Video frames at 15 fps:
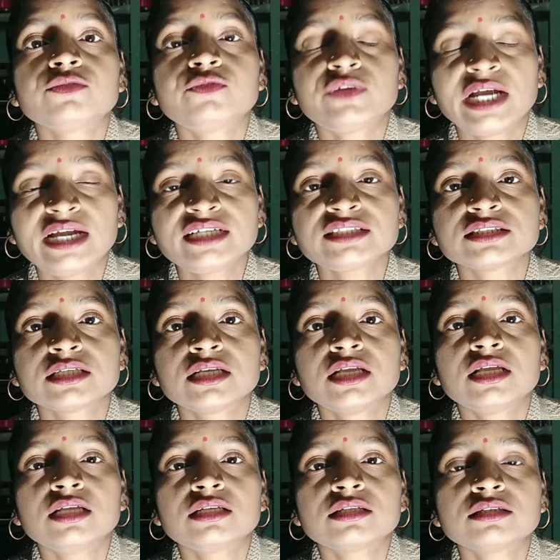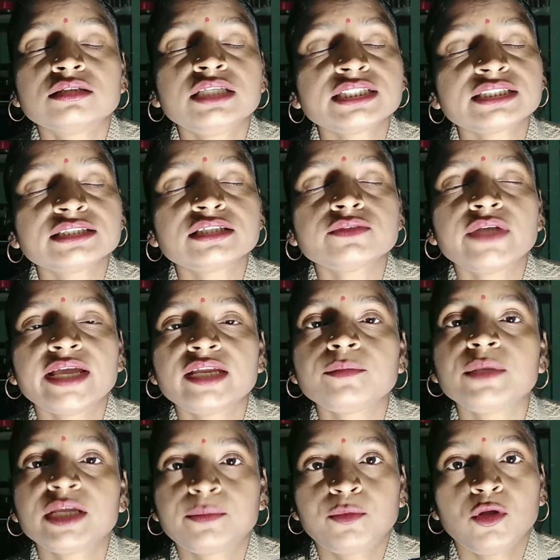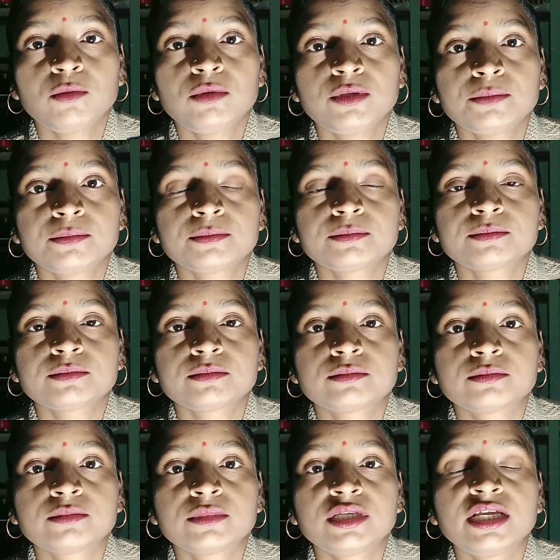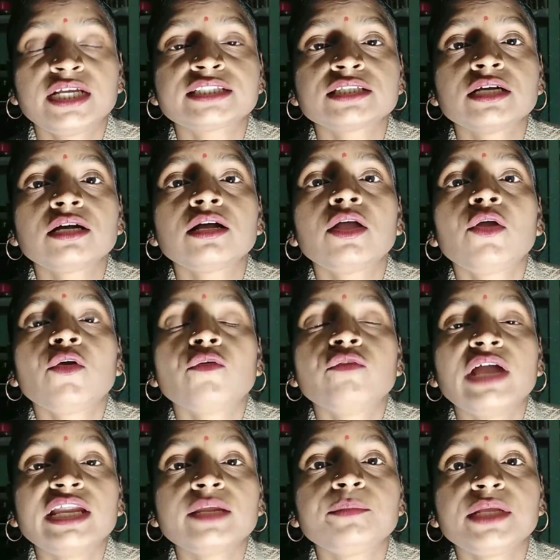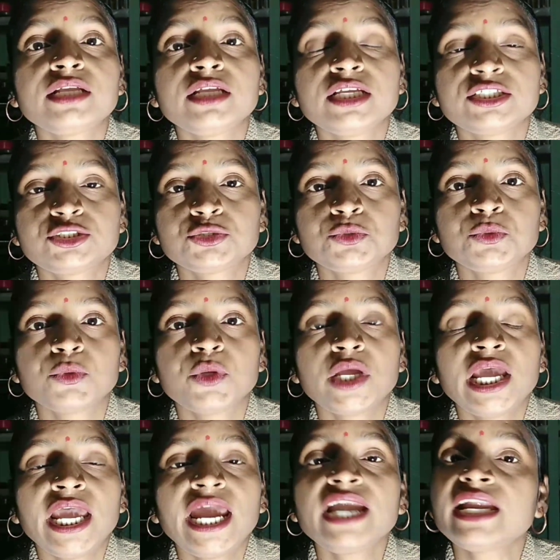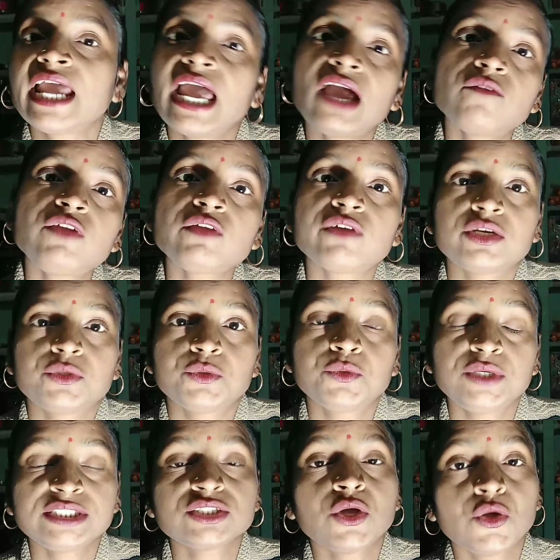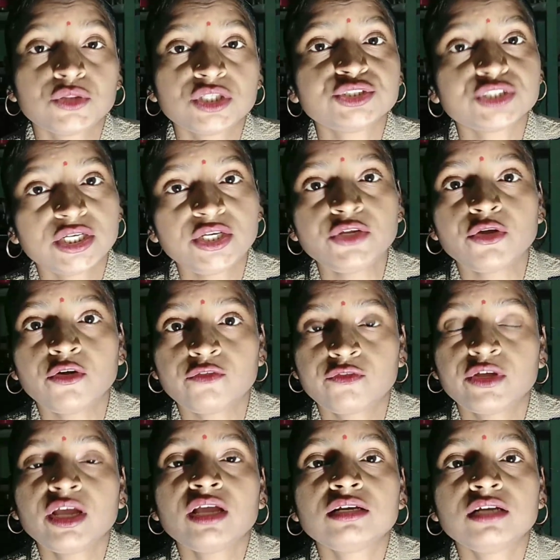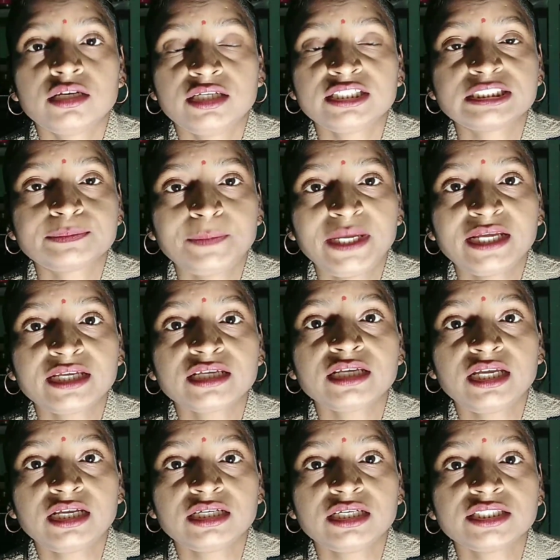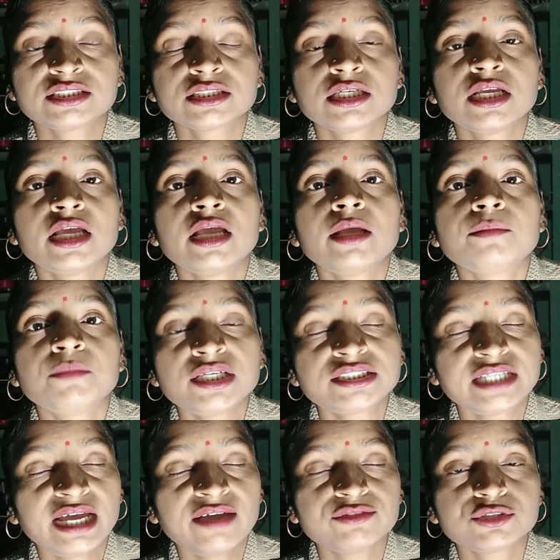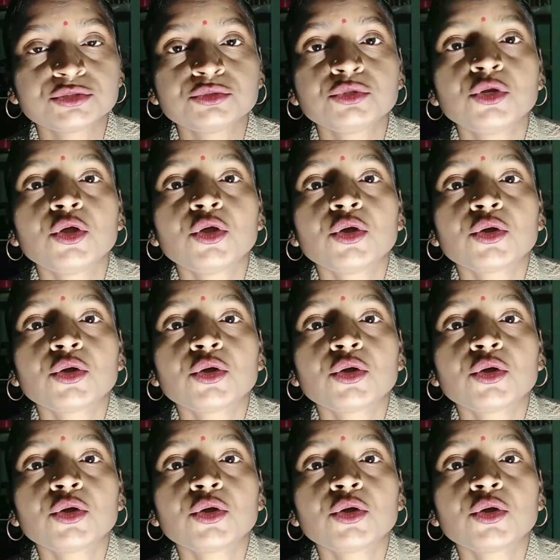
Friends, this is a very big problem. It's a very big issue. And everyone who is on the journey of learning speaking English must have to